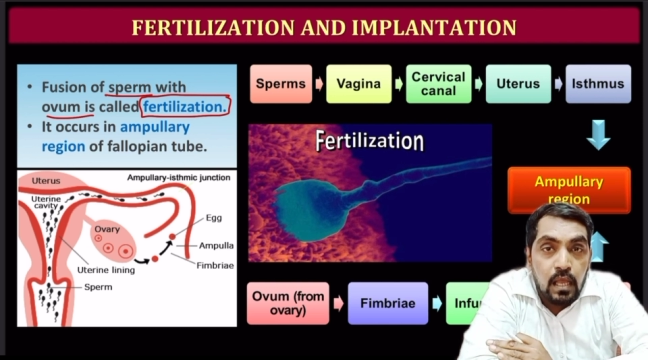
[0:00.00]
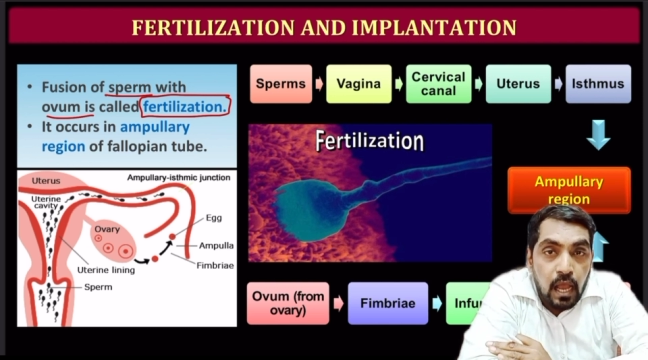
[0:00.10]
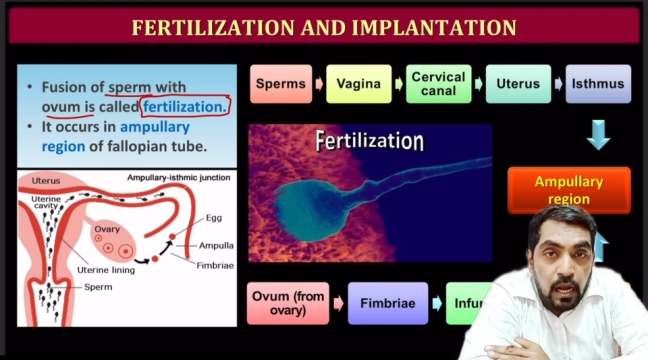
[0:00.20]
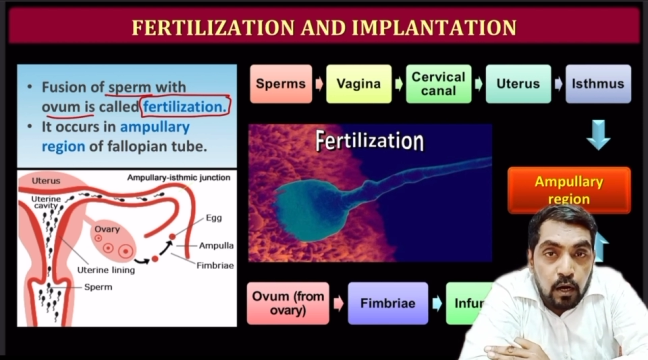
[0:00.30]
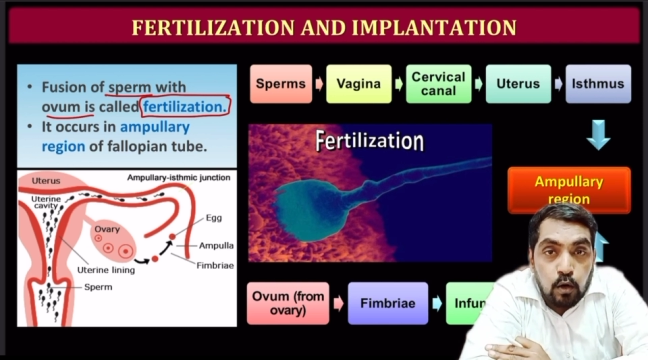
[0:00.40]

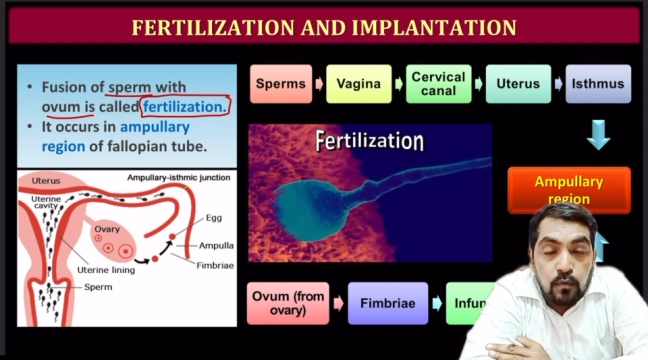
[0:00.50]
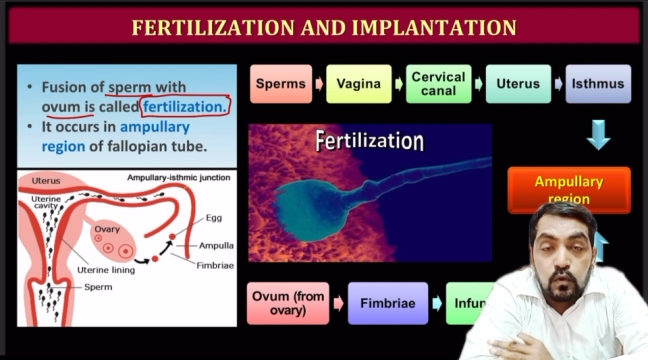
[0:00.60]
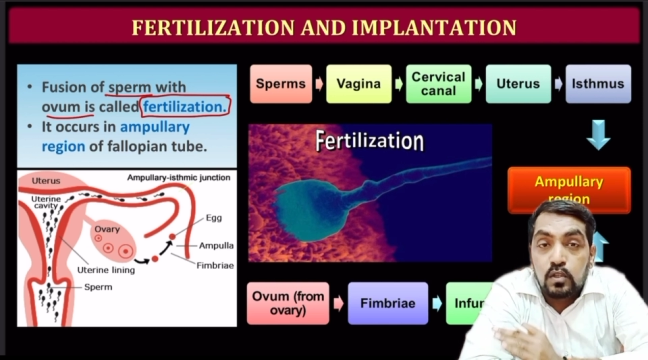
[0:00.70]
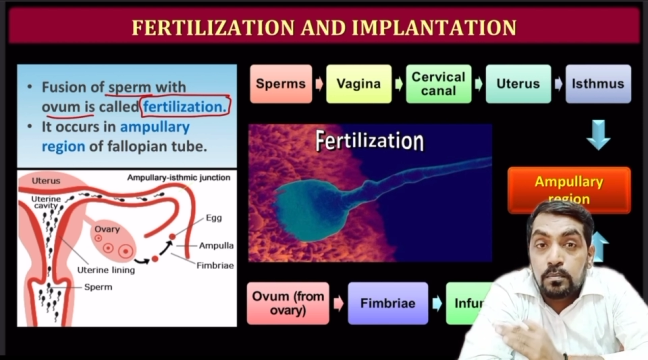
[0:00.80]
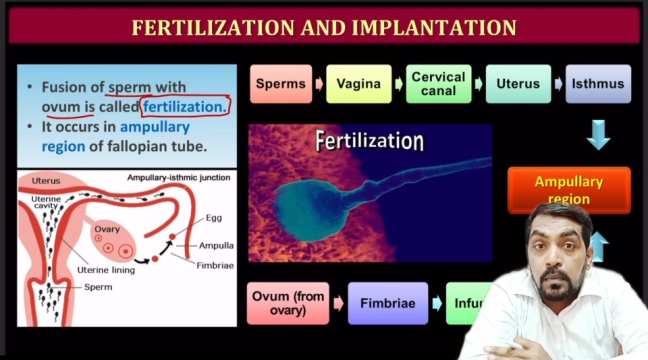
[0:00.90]
and out of
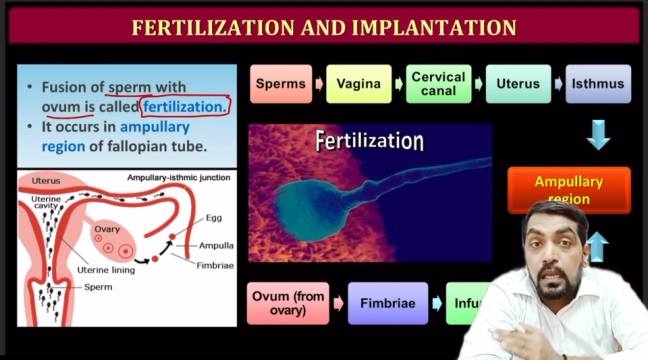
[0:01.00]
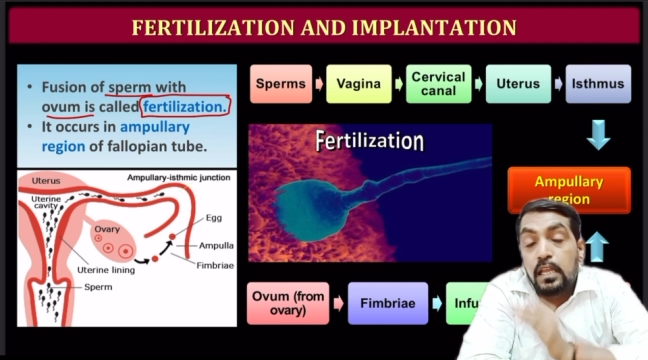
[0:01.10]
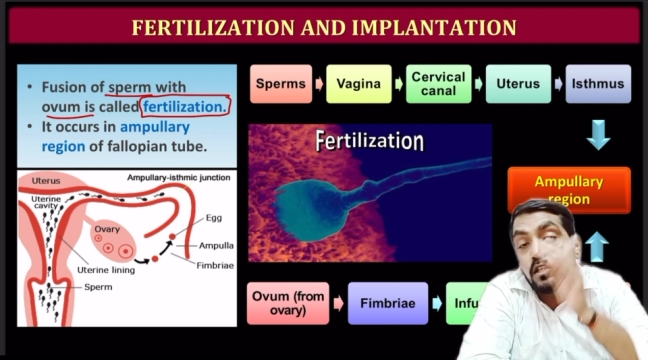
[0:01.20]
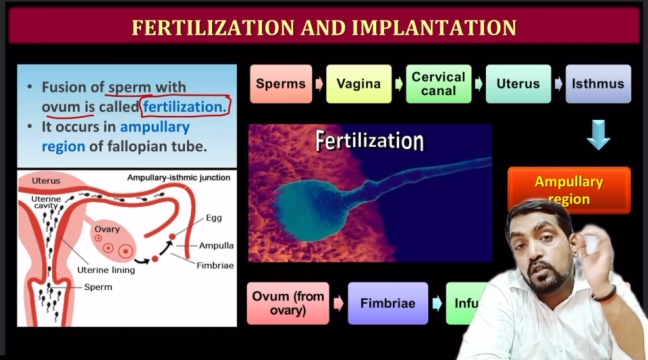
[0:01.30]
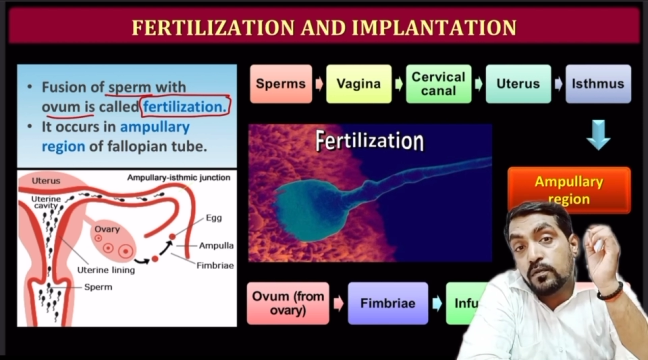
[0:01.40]
those
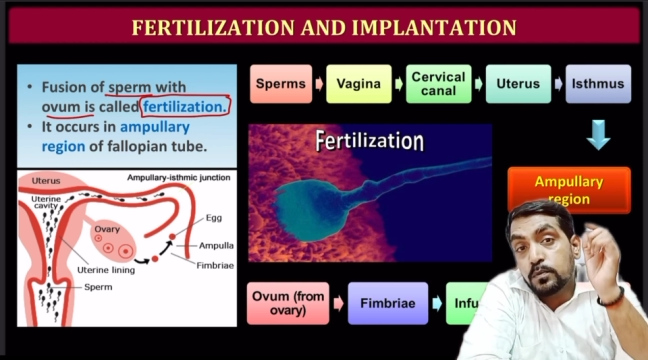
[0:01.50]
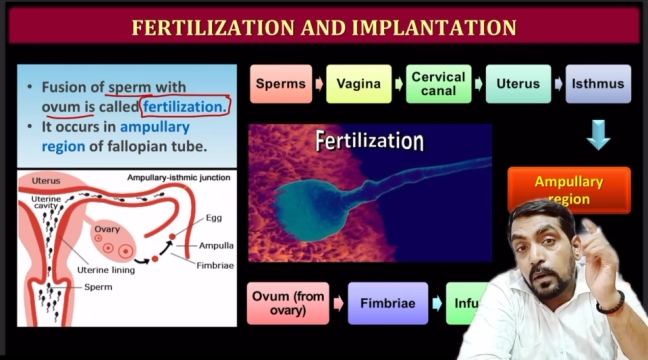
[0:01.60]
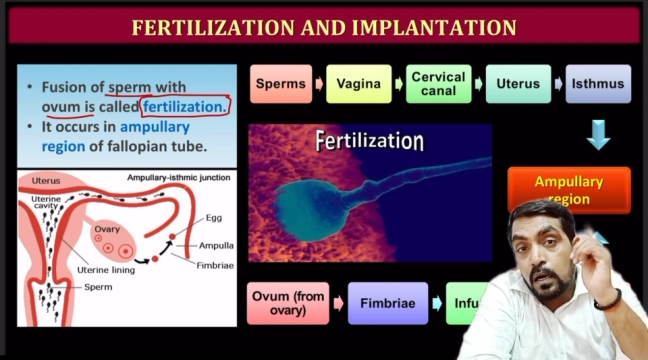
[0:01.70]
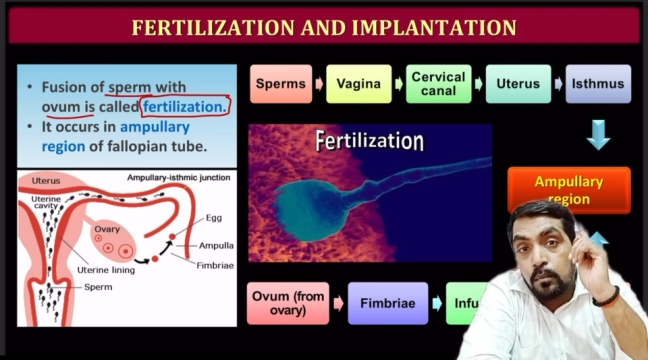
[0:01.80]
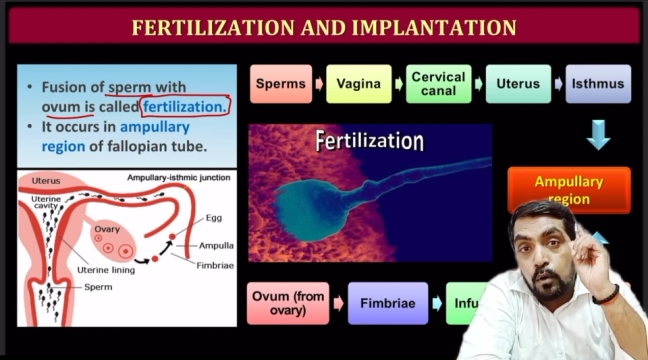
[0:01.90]
millions of sperm,